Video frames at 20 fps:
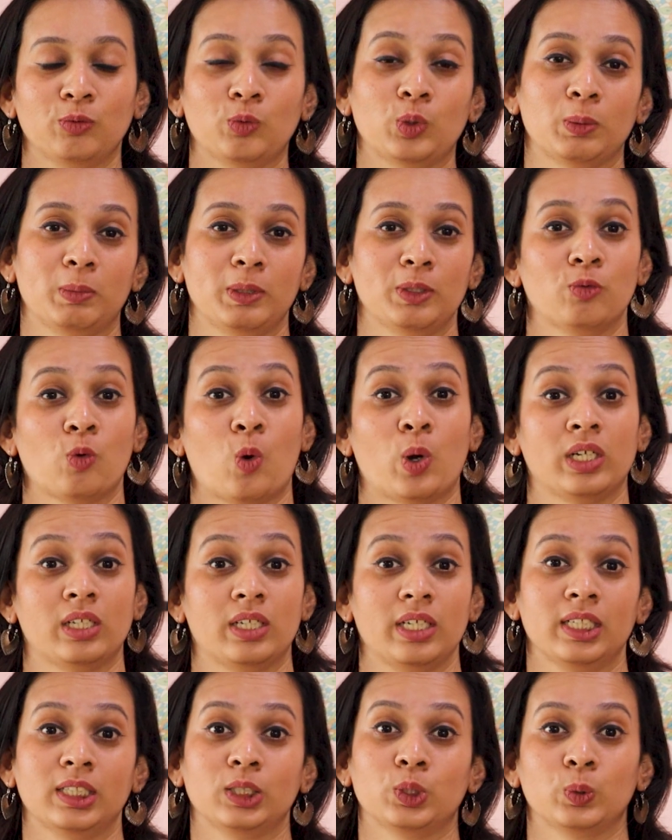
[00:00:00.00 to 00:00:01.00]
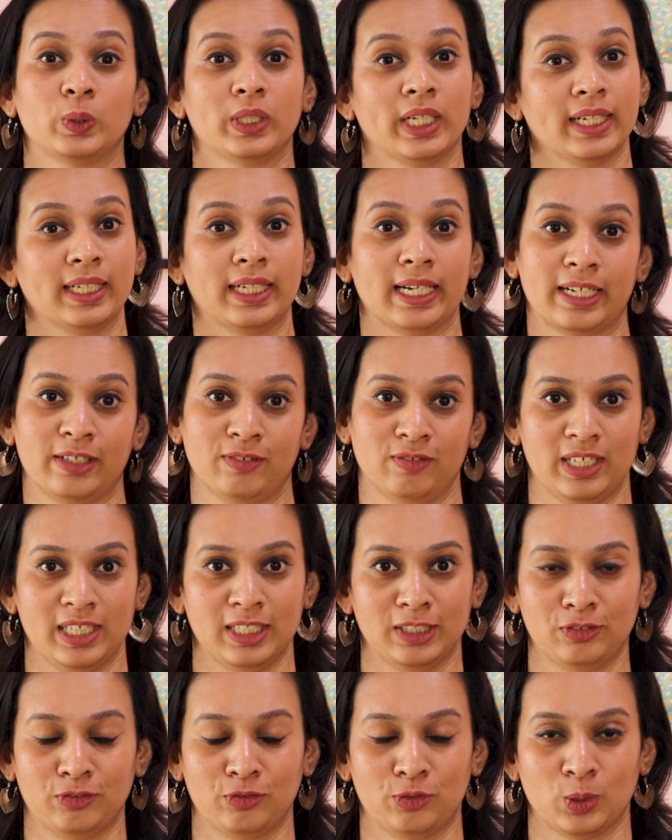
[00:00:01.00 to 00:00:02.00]
would be wanting to take
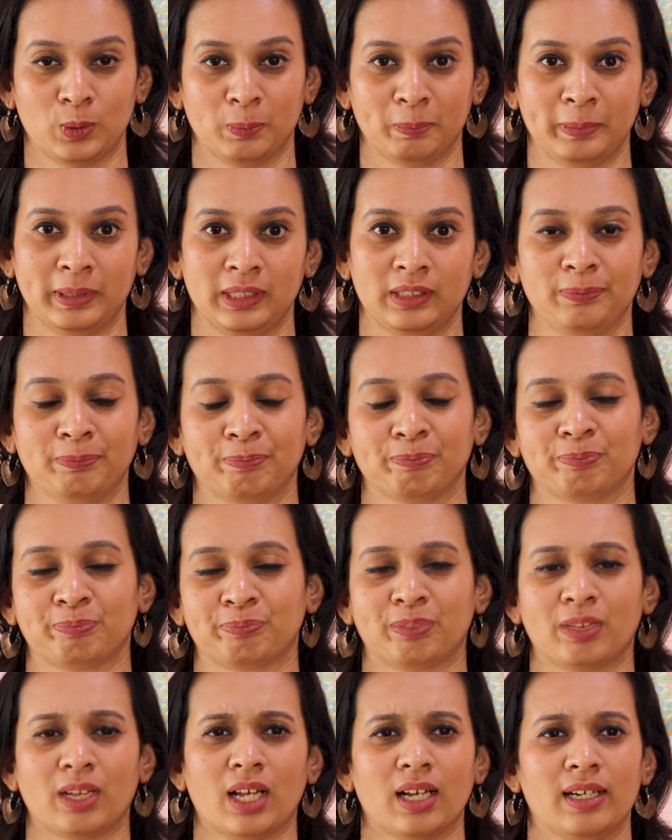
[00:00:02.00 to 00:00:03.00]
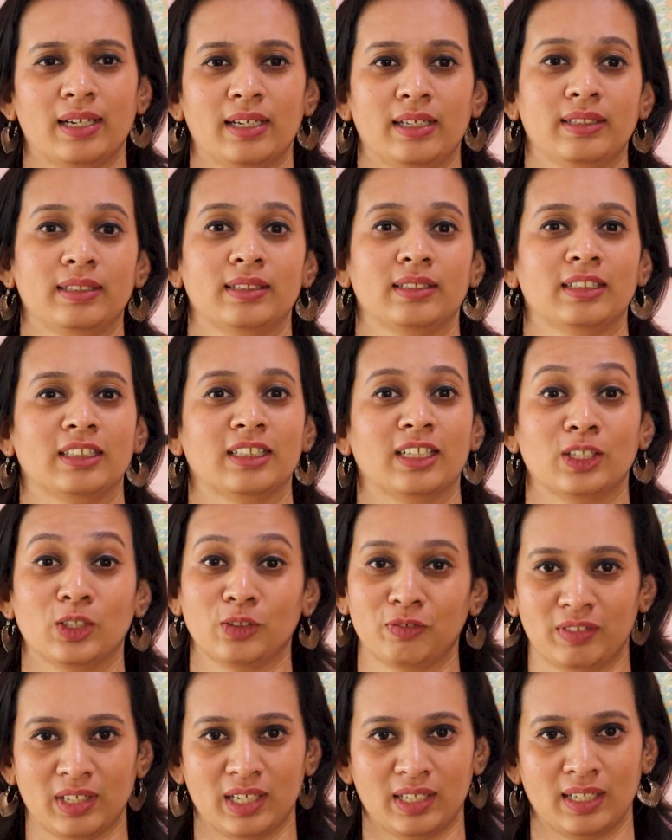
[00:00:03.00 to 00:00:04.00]
advice from me, and none
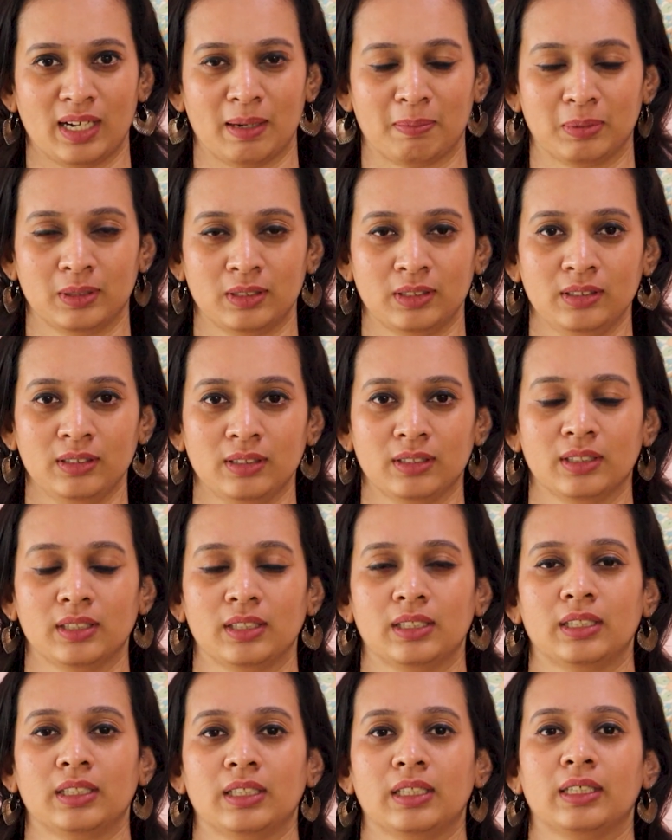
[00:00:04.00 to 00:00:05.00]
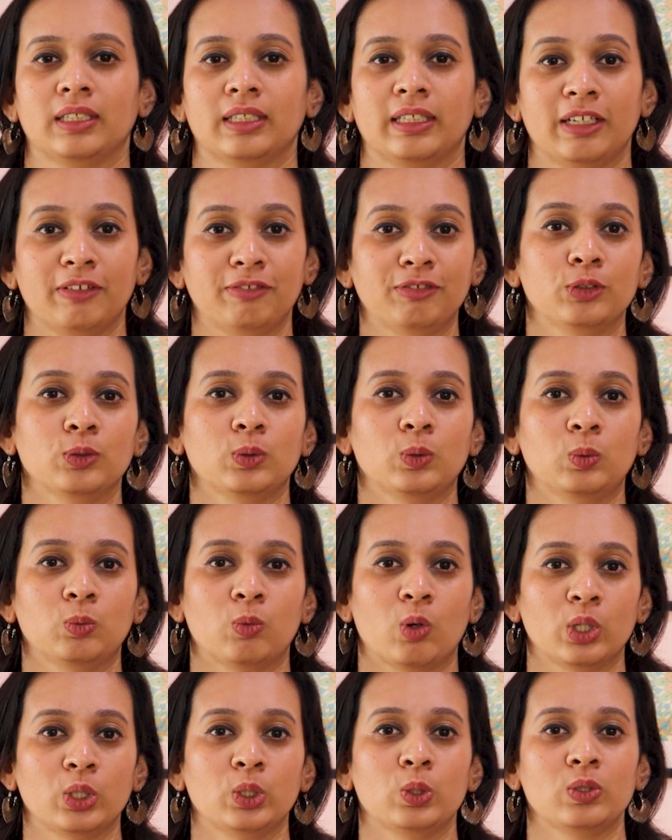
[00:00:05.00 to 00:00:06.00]
of that happened. If you
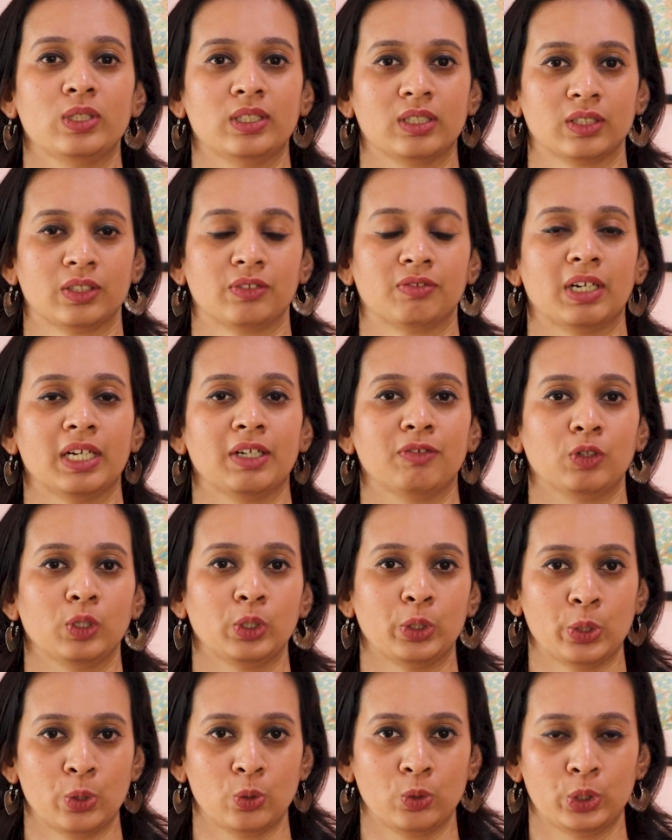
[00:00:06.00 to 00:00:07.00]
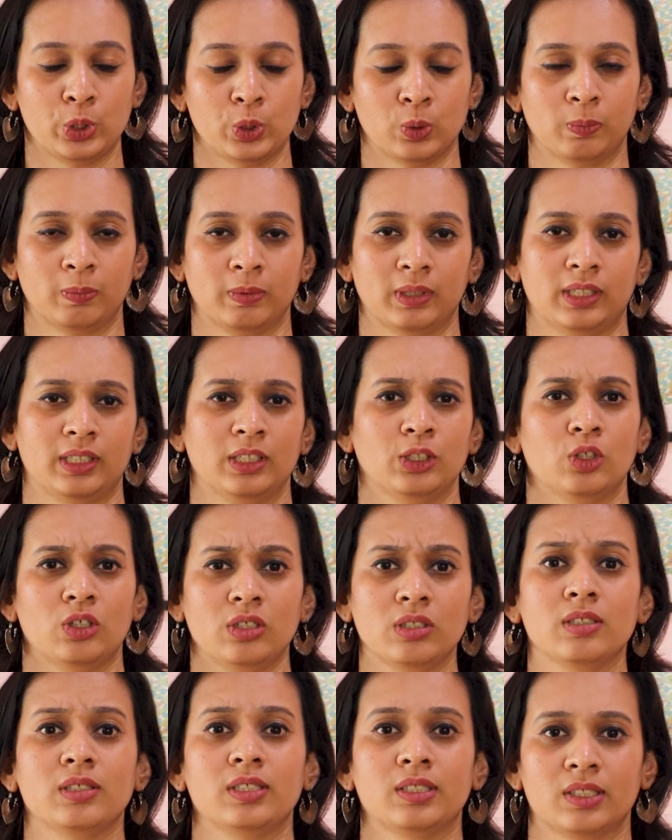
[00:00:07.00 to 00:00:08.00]
want to survive on YouTube, and
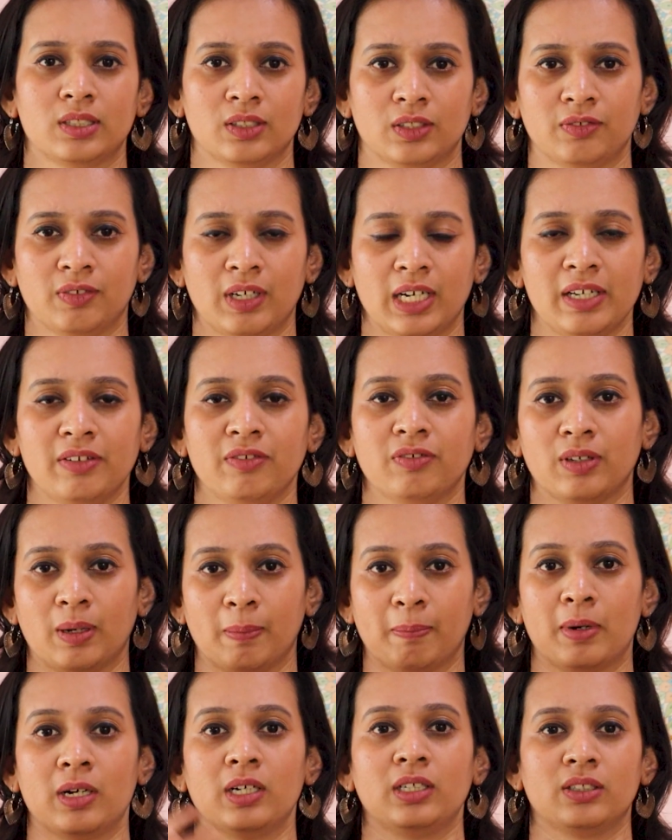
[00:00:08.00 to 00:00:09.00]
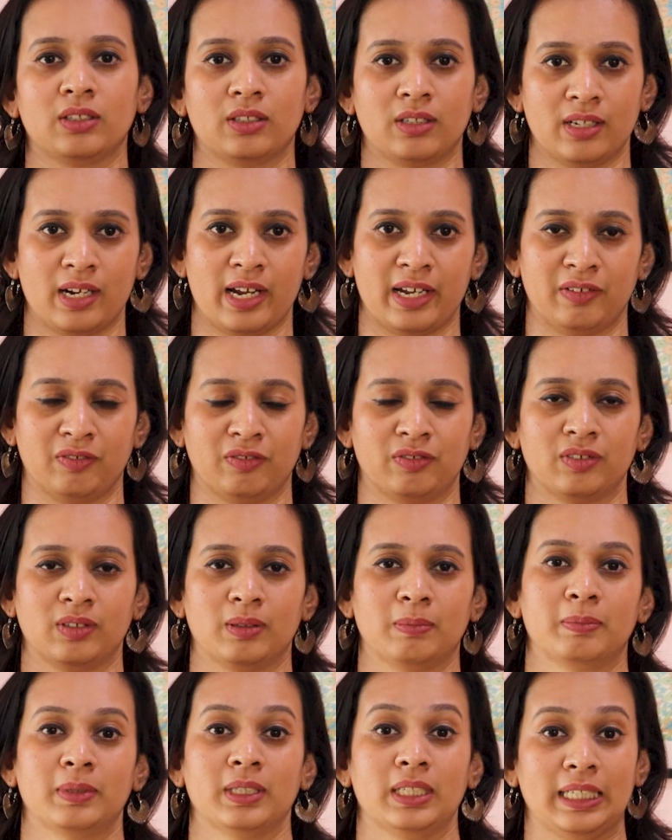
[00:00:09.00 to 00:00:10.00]
not just survive but thrive,
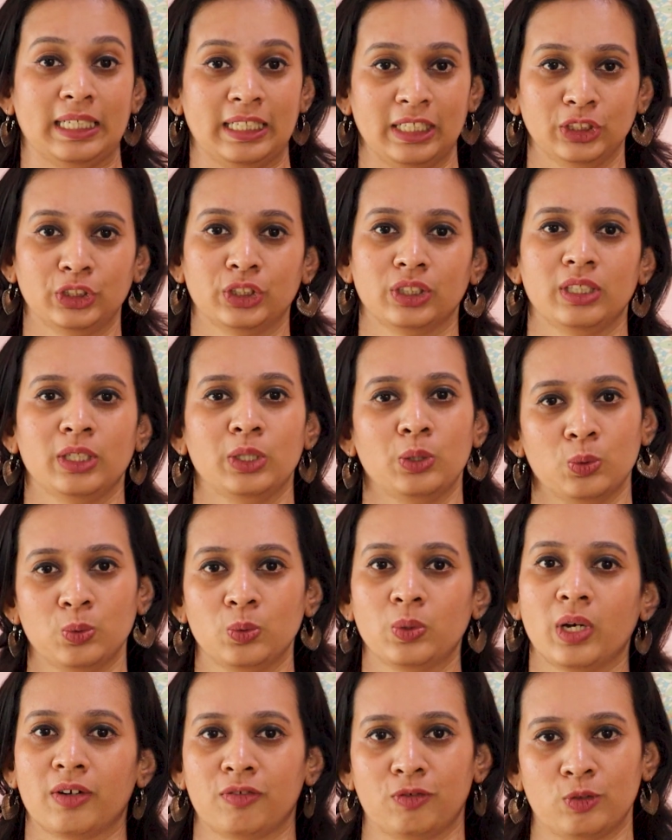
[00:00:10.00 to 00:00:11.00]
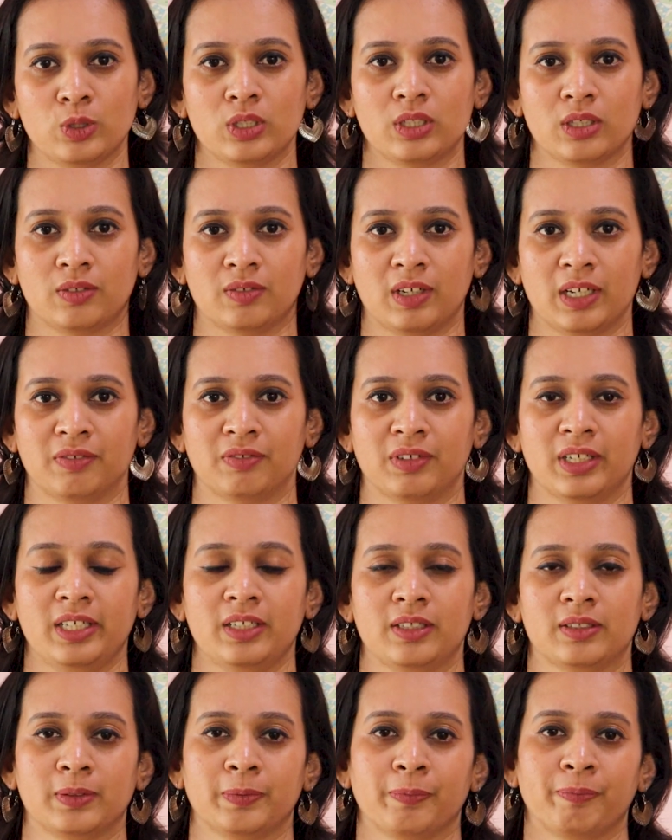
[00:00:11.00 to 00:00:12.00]
but initially you have to survive,
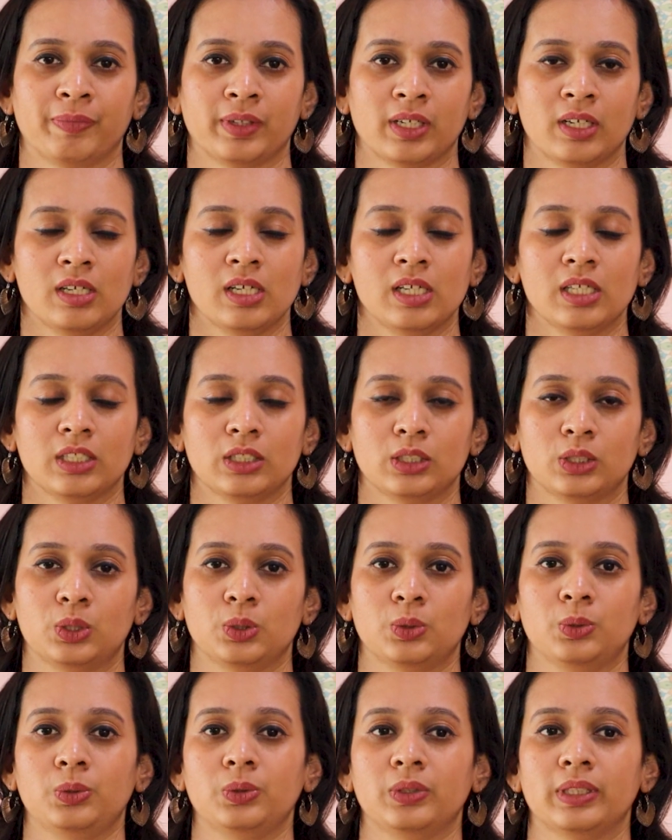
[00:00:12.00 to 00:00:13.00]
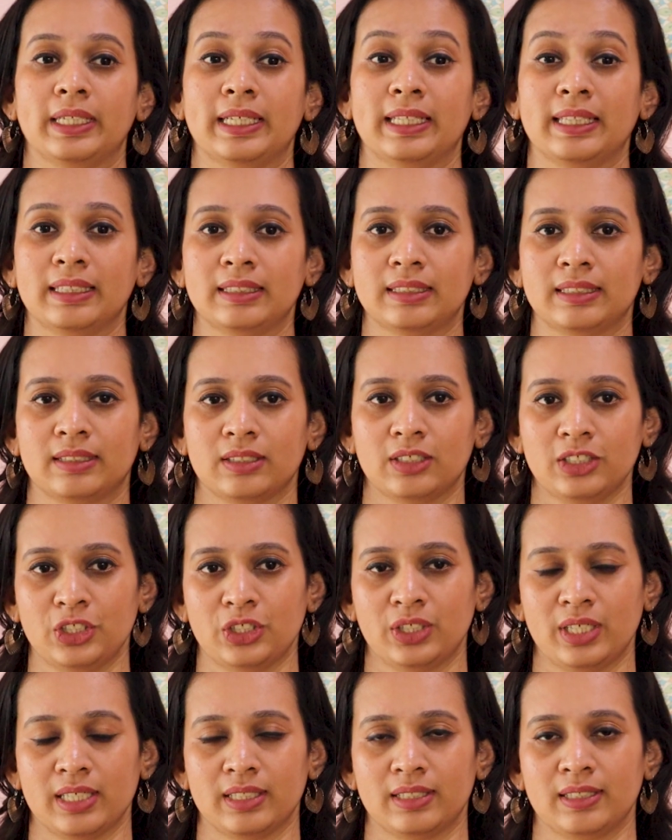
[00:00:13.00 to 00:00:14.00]
right? So in
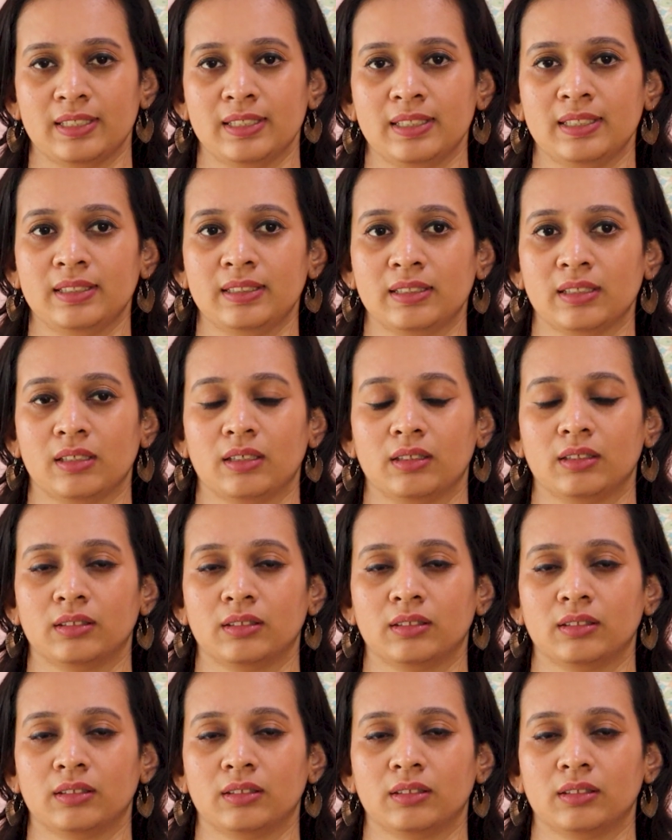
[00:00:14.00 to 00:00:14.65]
such cases,